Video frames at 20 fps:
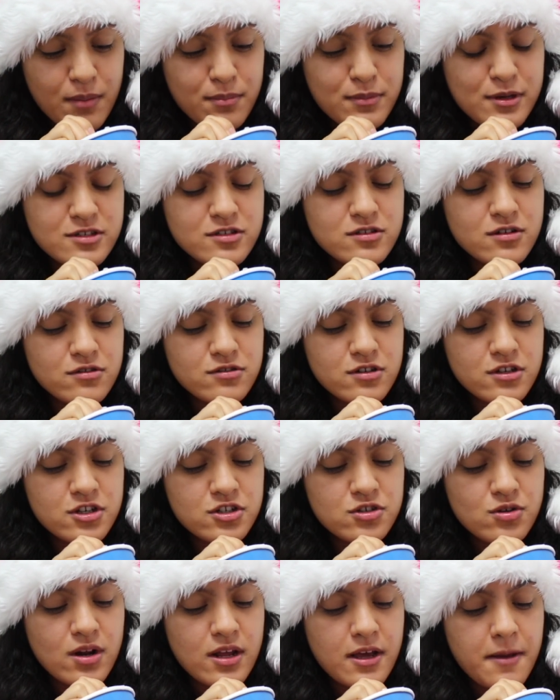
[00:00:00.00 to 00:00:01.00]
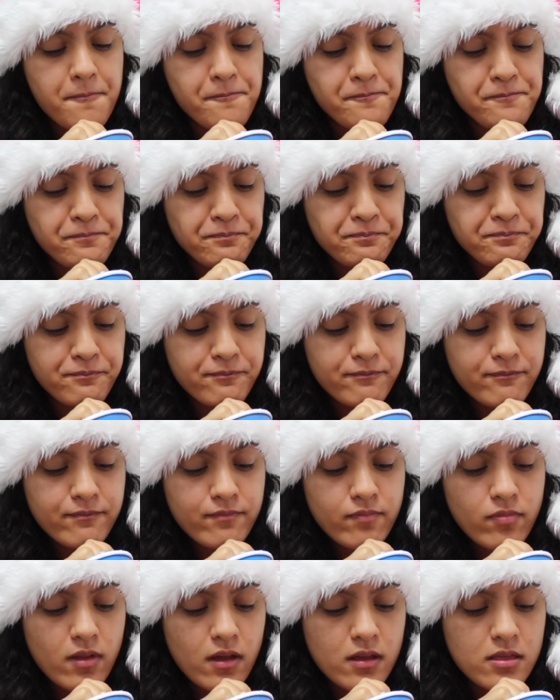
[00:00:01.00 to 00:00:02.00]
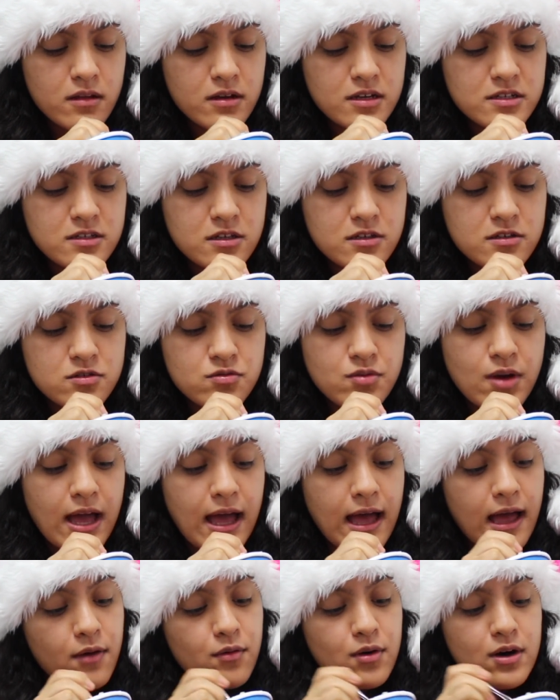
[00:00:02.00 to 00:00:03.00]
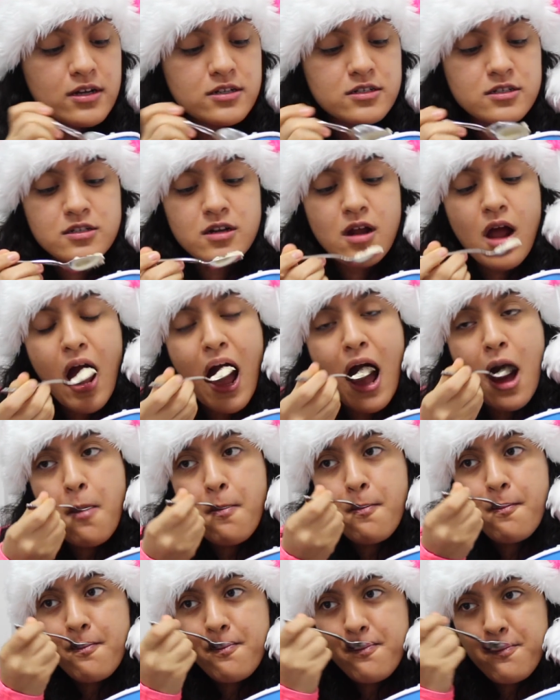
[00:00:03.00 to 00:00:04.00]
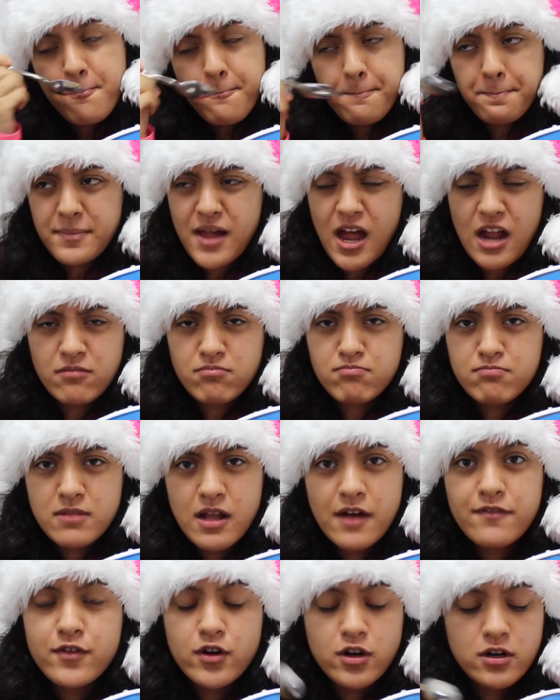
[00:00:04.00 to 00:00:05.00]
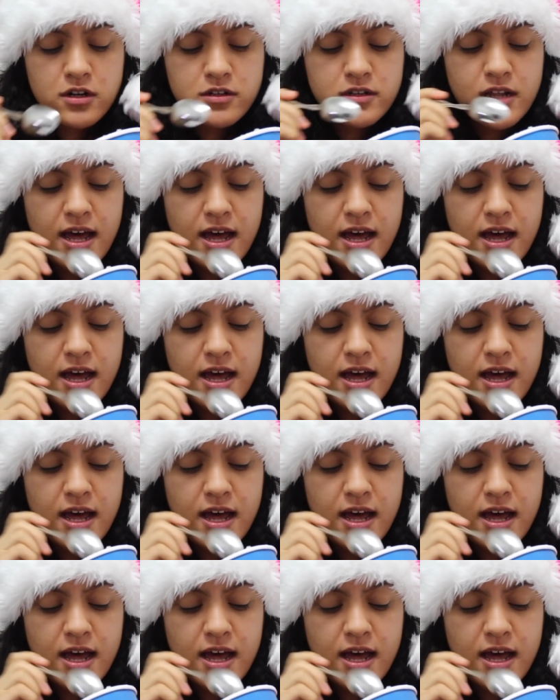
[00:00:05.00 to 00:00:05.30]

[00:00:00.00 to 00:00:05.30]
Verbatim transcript: Because those are usually the reasons why I watch. I'm never on a